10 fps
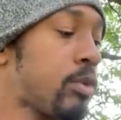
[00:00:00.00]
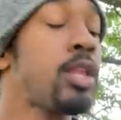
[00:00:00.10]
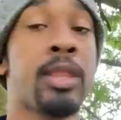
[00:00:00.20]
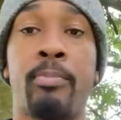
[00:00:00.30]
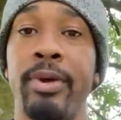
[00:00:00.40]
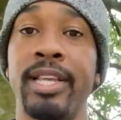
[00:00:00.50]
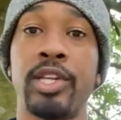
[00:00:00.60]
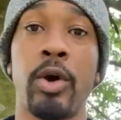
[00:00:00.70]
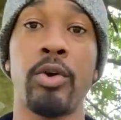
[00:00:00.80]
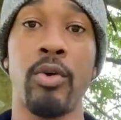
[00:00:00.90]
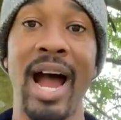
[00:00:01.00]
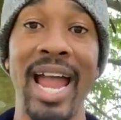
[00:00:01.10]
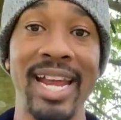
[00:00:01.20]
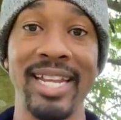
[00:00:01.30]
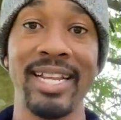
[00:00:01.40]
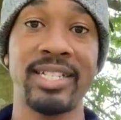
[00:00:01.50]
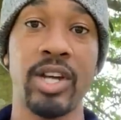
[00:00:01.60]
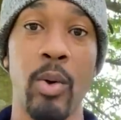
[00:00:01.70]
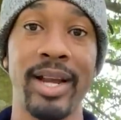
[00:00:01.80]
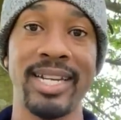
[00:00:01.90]
the breed's notoriety is
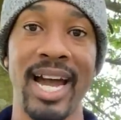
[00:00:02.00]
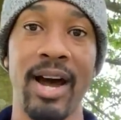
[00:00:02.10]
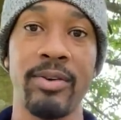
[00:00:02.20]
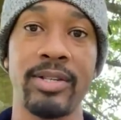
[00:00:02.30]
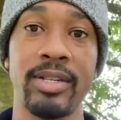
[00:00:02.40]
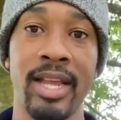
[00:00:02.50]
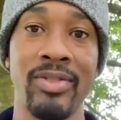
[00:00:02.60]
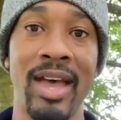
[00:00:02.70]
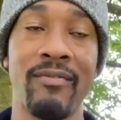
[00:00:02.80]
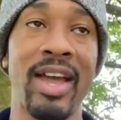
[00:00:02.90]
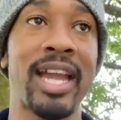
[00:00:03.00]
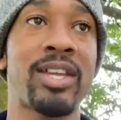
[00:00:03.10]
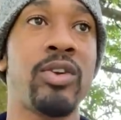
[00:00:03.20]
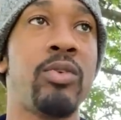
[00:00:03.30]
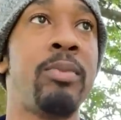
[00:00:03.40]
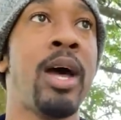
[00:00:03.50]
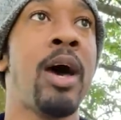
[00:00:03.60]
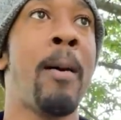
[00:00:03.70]
going down in that vacuum,